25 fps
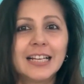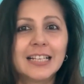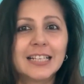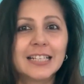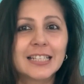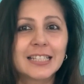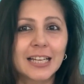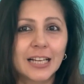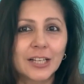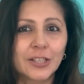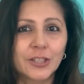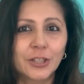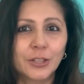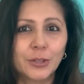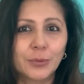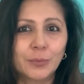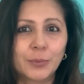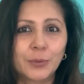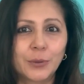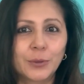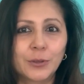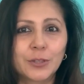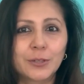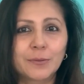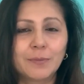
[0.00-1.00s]
Such an
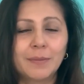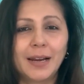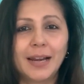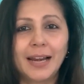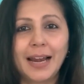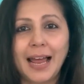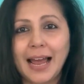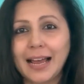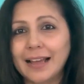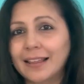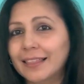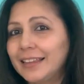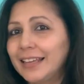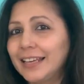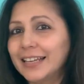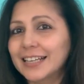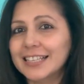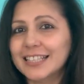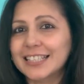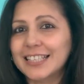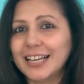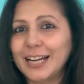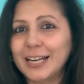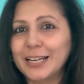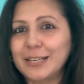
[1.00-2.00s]
approach may lack the
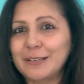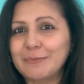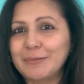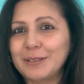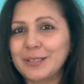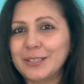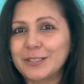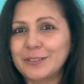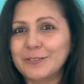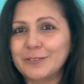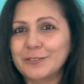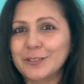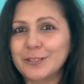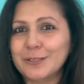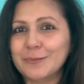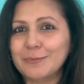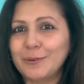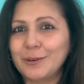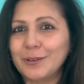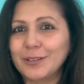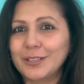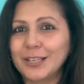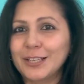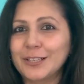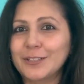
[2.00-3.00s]
excitement of
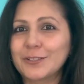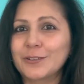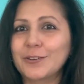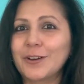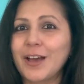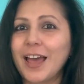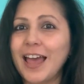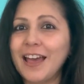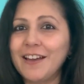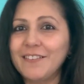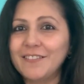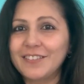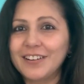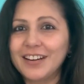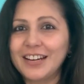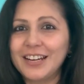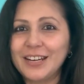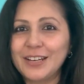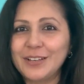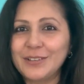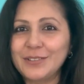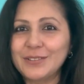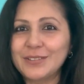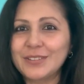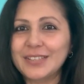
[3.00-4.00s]
responding to every
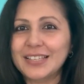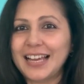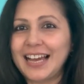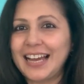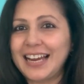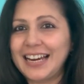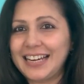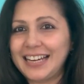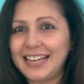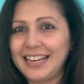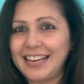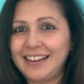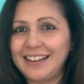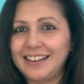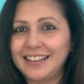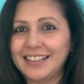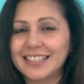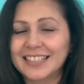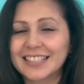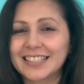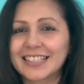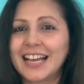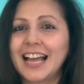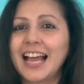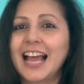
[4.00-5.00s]
news
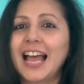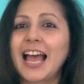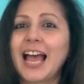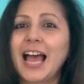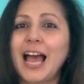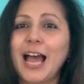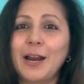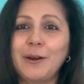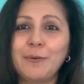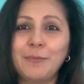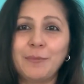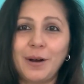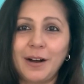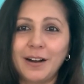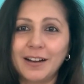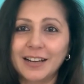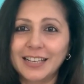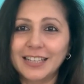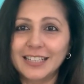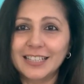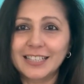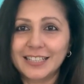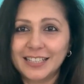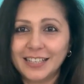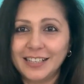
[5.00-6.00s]
headlines and
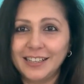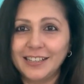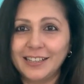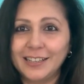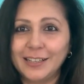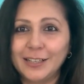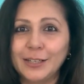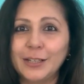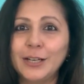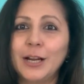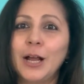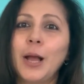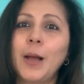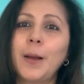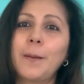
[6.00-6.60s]
market turn,